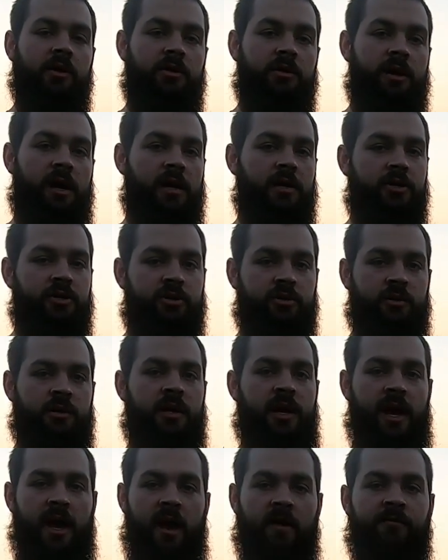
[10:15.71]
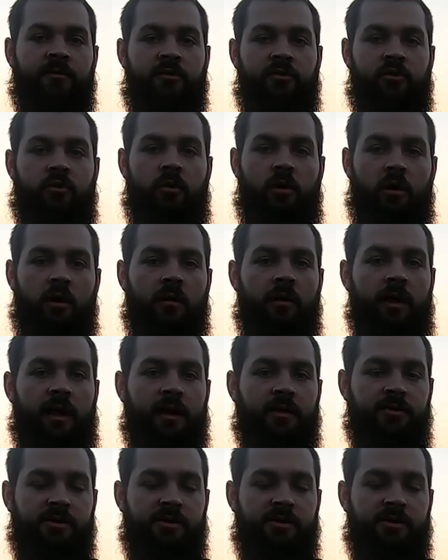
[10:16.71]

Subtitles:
You guys shouldn't have to do all that